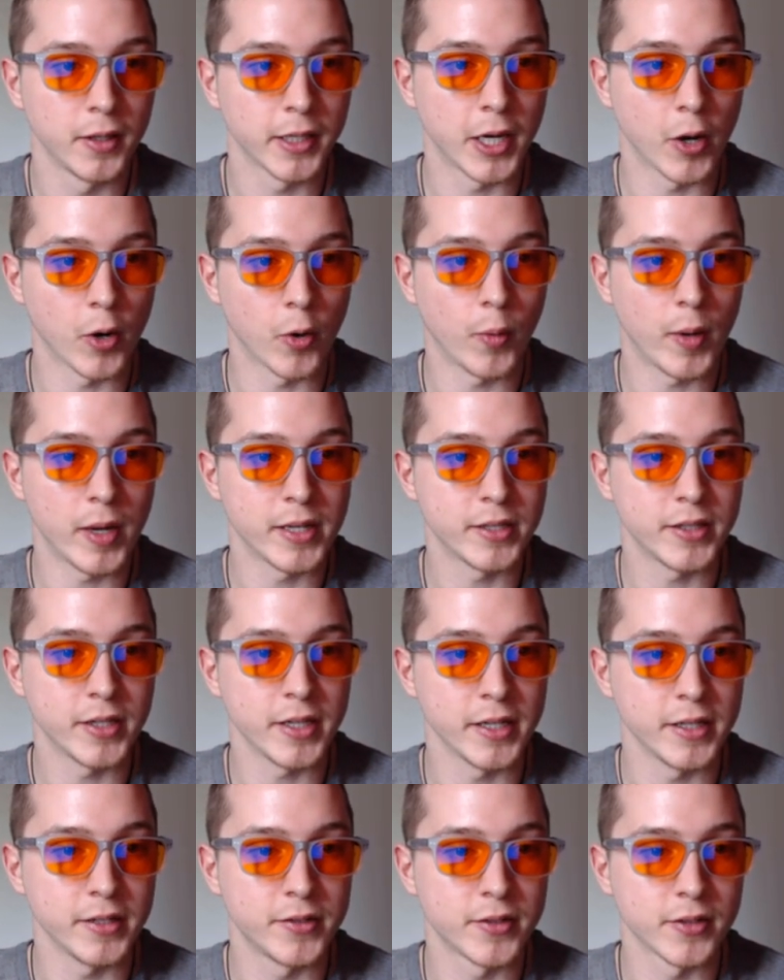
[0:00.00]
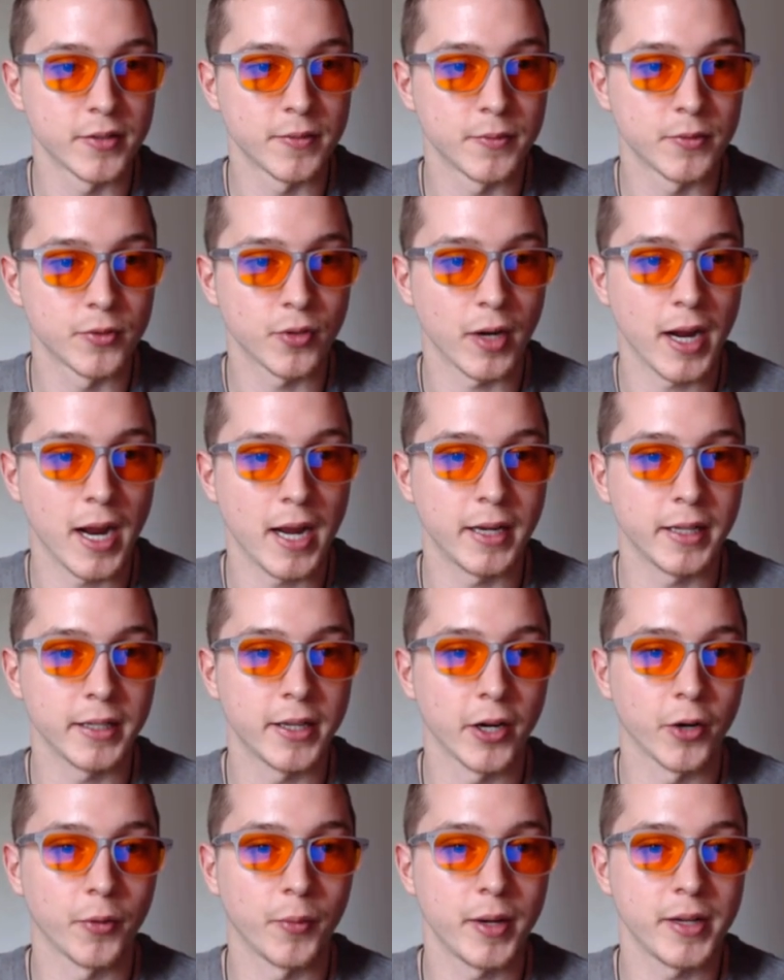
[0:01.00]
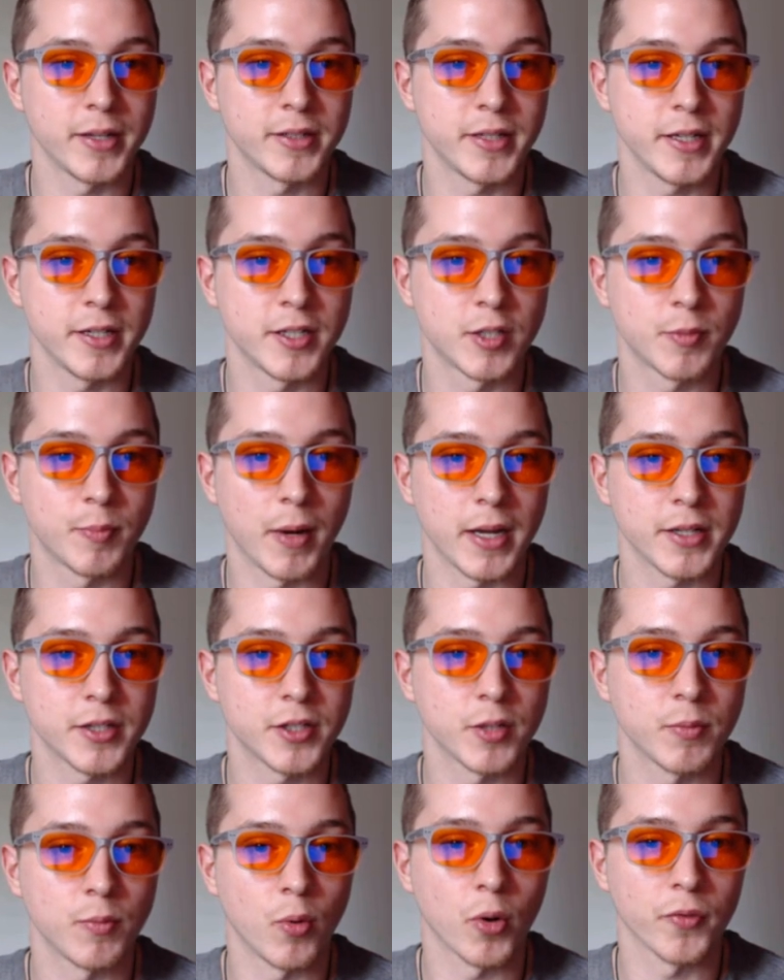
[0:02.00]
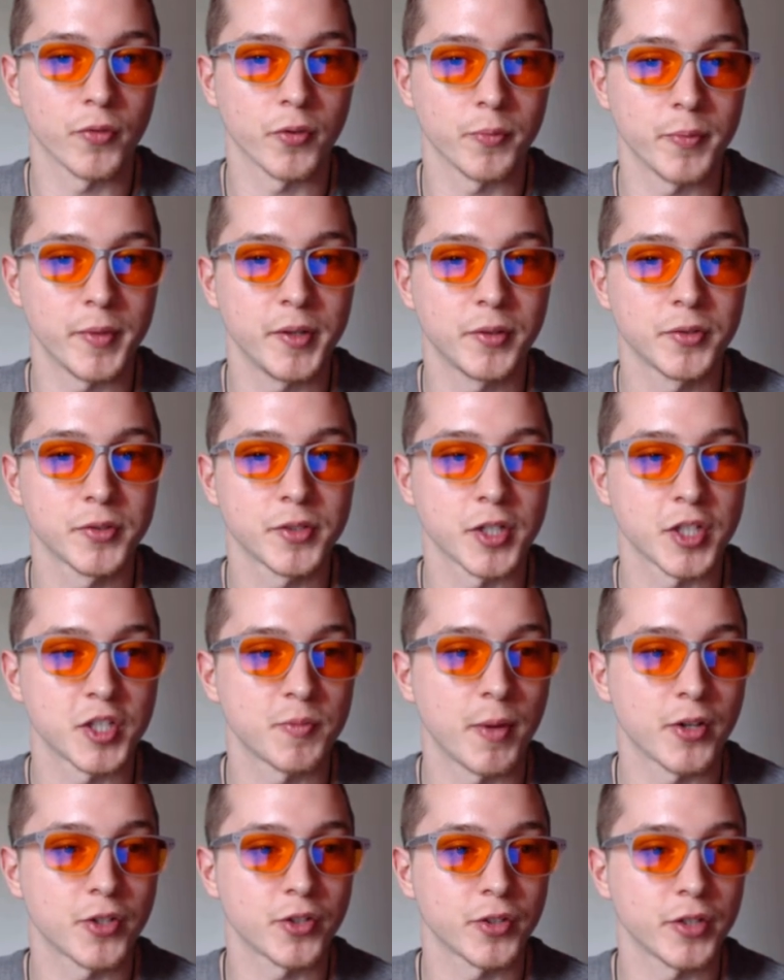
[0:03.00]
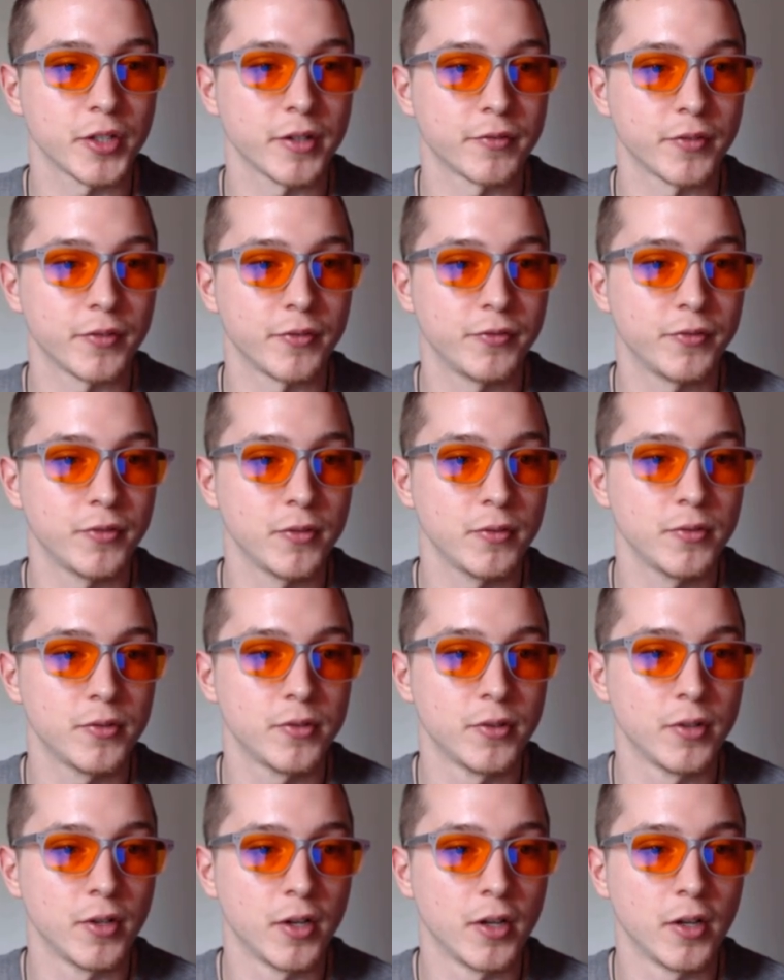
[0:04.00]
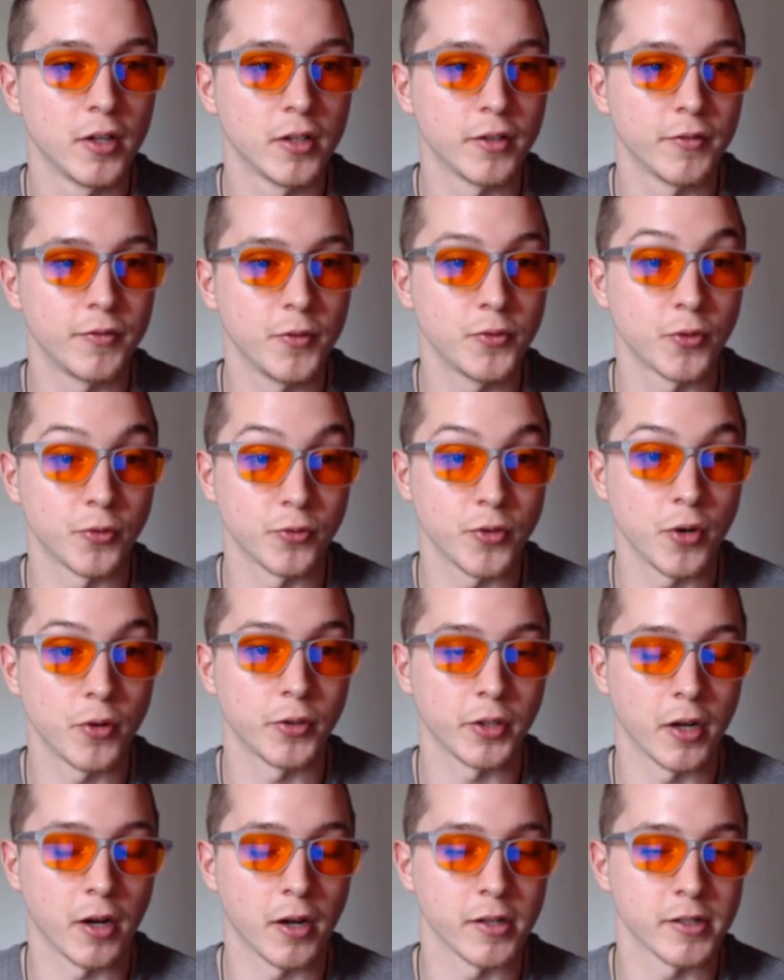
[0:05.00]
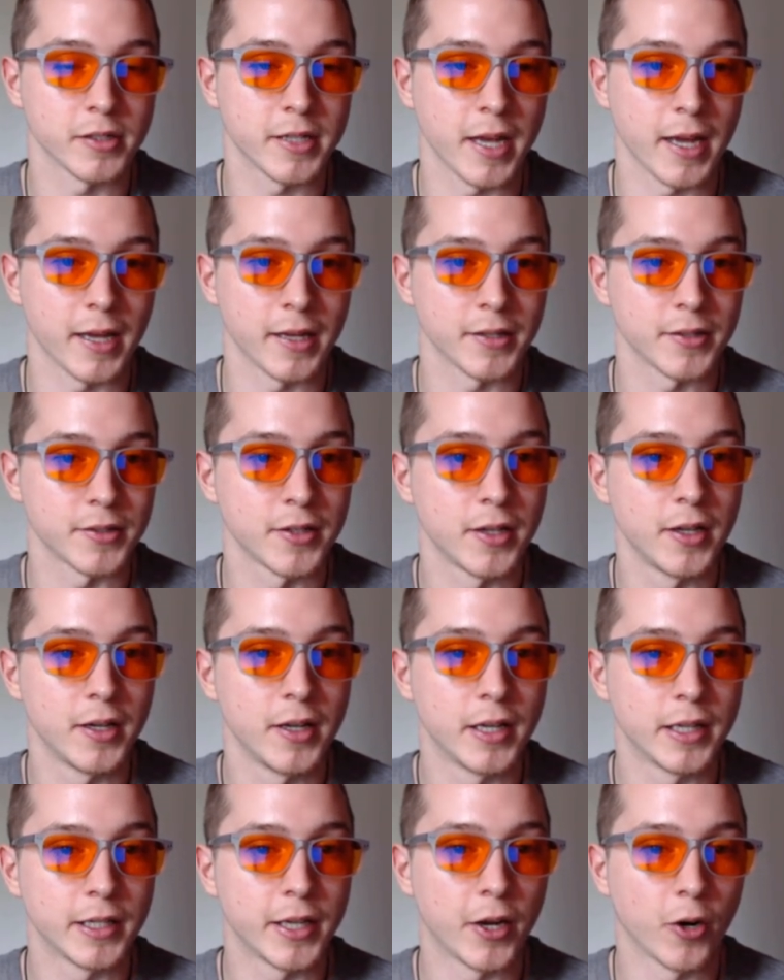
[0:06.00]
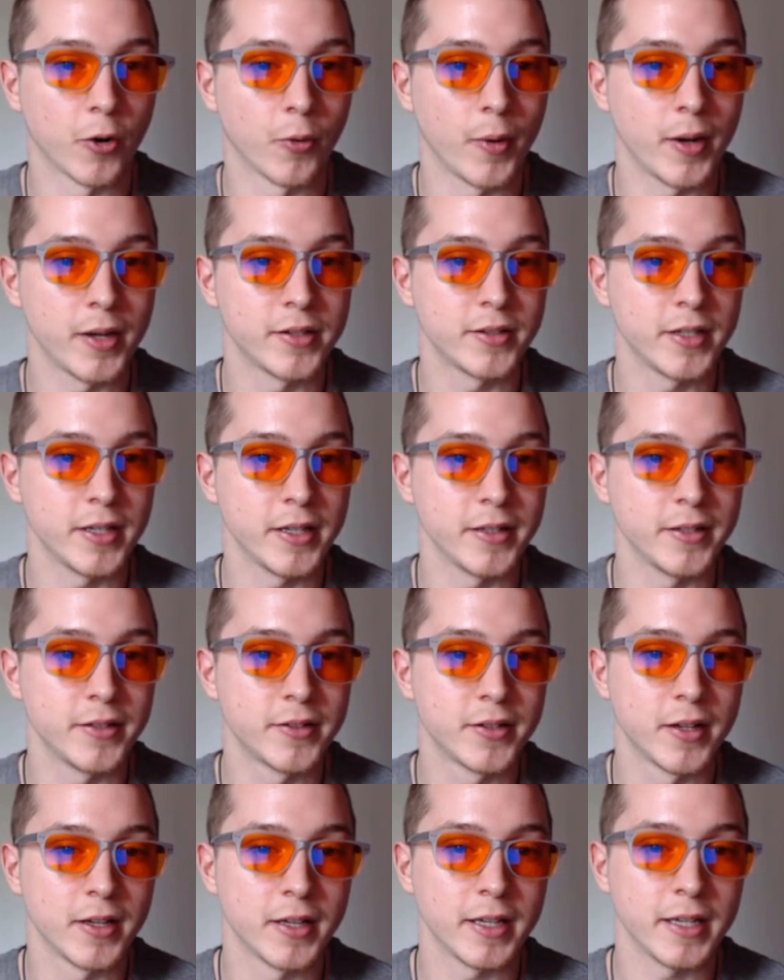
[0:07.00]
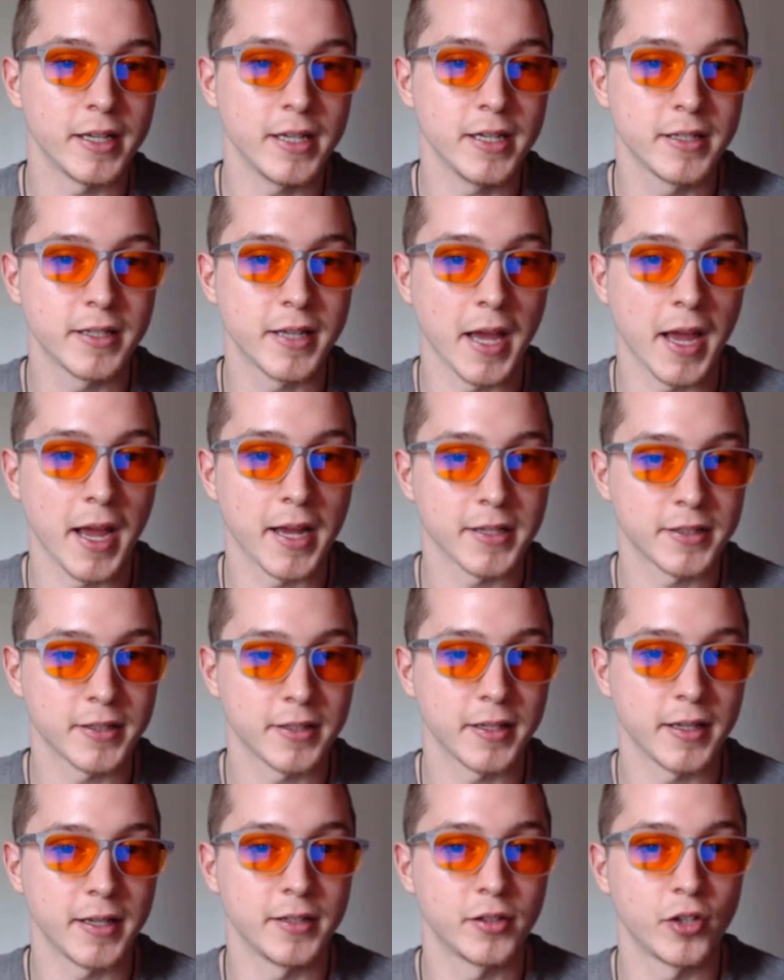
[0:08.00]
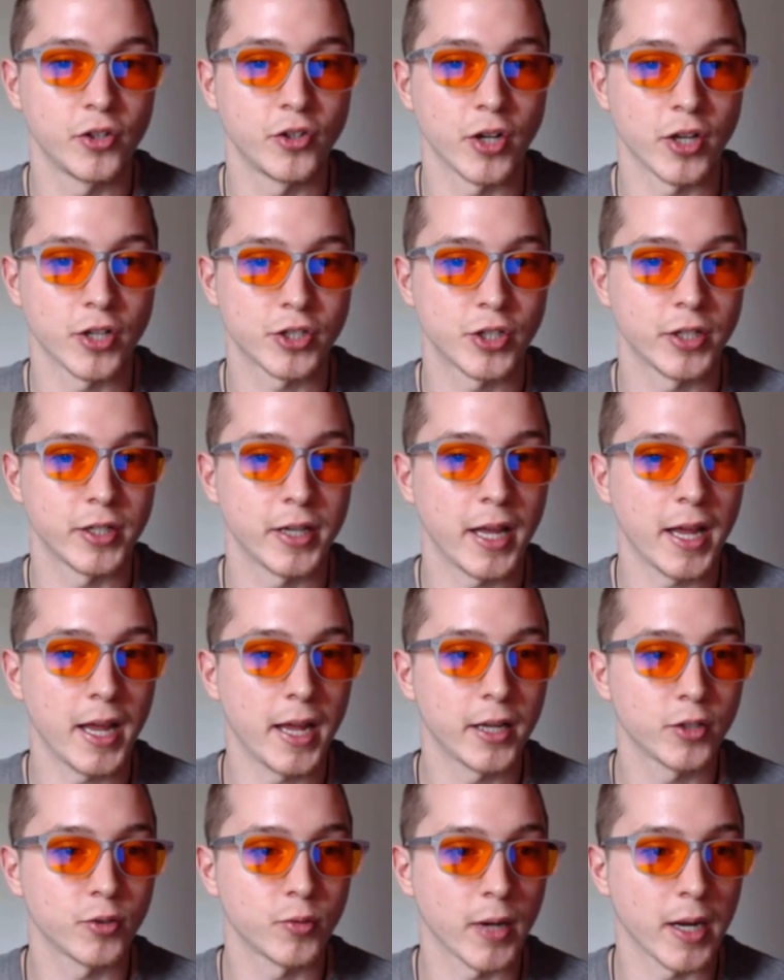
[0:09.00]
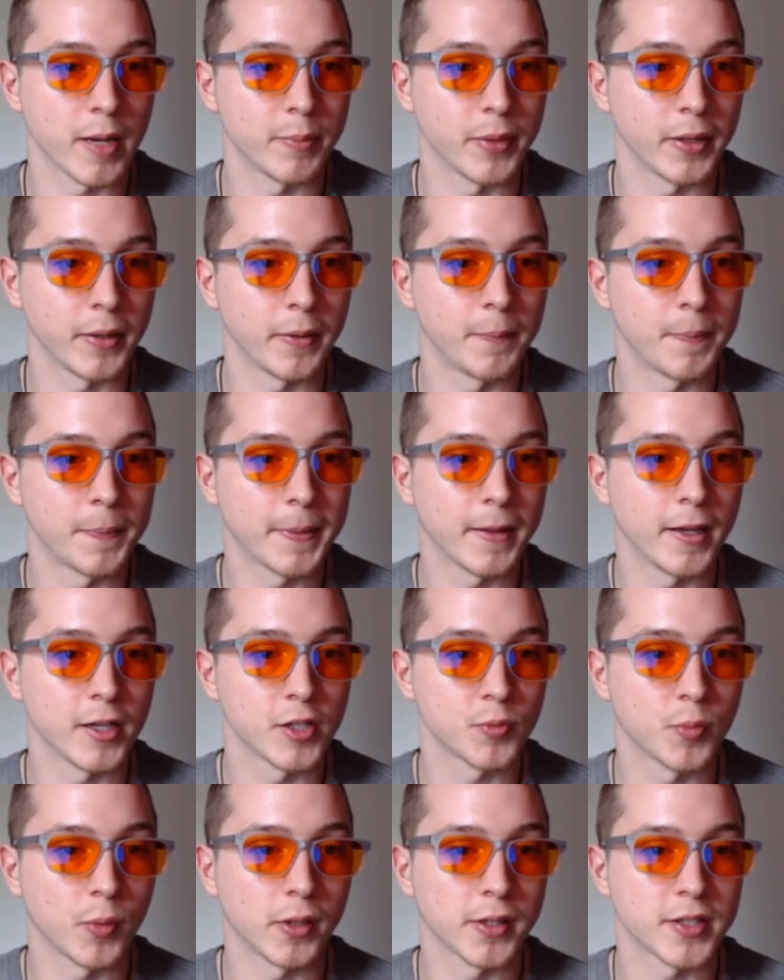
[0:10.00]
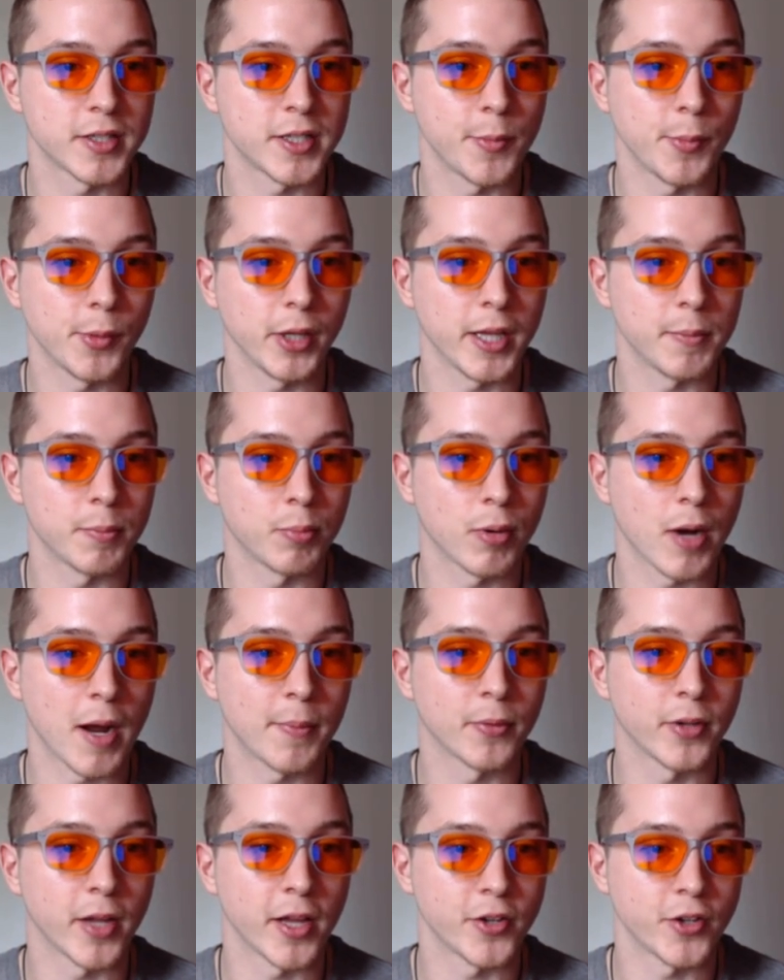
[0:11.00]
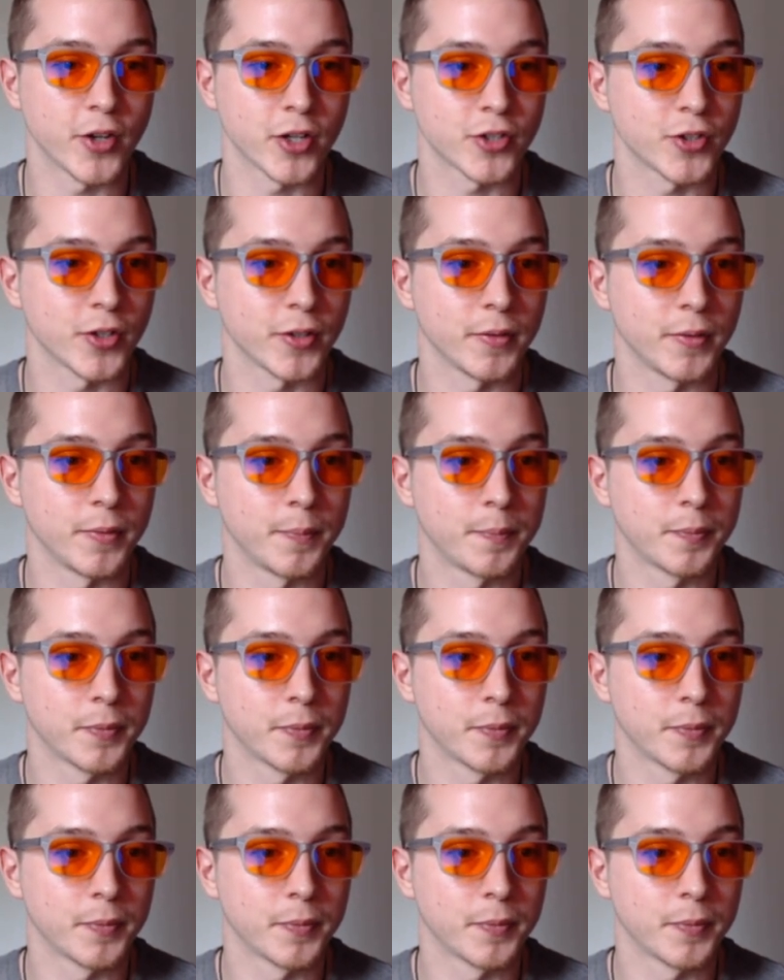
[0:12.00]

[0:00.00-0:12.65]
Caraway seeds. Try adding caraway seed spice to more of your meals, especially if the food the foods are known to cause gas. Caraway seeds ease gas, indigestion, and cramping, as well as stimulate proper digestion.